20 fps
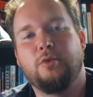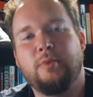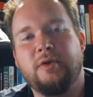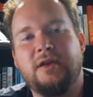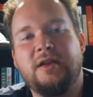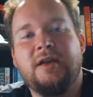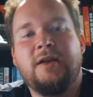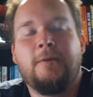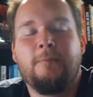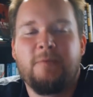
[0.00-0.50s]

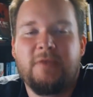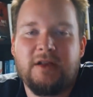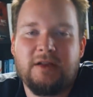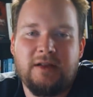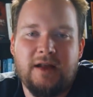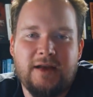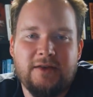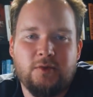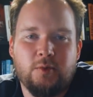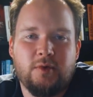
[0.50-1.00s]
but the
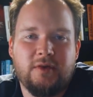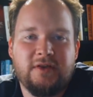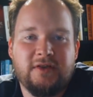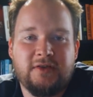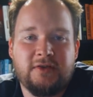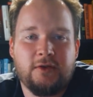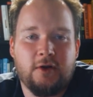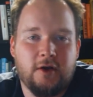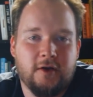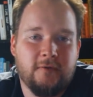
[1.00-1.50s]
last one is
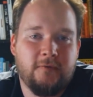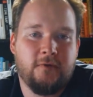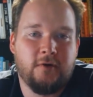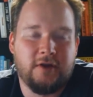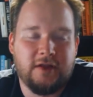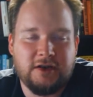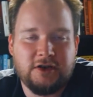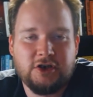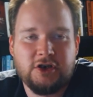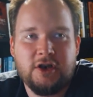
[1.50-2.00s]
stock
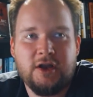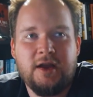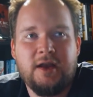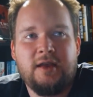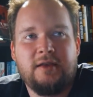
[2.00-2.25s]
footage.